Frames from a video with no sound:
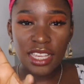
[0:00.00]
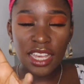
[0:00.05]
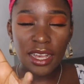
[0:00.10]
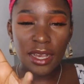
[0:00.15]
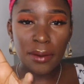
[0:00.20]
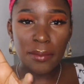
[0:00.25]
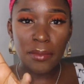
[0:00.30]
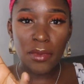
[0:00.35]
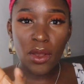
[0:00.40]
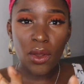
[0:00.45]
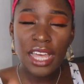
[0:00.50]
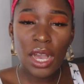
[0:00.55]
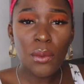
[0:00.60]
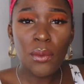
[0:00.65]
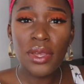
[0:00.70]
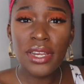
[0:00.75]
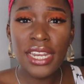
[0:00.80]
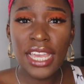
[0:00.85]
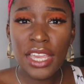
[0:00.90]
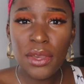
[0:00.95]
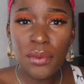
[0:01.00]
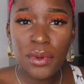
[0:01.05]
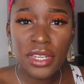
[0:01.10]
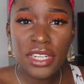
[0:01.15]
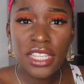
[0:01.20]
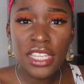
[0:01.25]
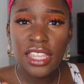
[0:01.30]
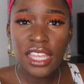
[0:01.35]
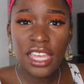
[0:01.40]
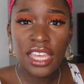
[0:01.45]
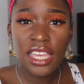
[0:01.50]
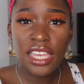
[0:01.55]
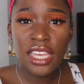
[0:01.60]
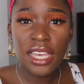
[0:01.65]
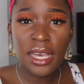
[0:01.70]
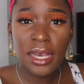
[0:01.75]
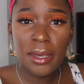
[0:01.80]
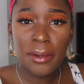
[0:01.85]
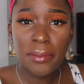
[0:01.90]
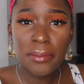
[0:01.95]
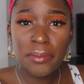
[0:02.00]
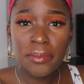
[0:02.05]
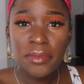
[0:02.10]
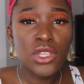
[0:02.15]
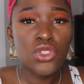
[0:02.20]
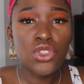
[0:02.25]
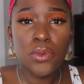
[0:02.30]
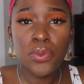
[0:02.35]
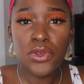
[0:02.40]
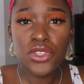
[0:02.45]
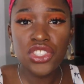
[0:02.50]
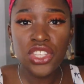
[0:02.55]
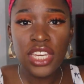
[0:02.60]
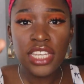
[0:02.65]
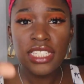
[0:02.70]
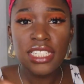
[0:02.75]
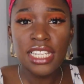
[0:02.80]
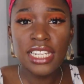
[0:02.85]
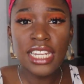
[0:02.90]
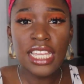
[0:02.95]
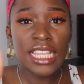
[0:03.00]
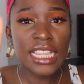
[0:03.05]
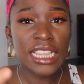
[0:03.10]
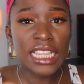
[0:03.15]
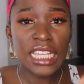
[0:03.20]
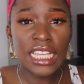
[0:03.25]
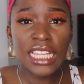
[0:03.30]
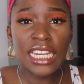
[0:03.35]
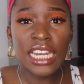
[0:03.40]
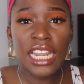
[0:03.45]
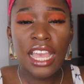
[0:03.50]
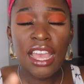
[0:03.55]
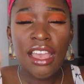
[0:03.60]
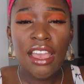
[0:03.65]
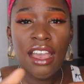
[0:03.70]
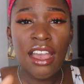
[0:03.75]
that one night when they astral projected, and then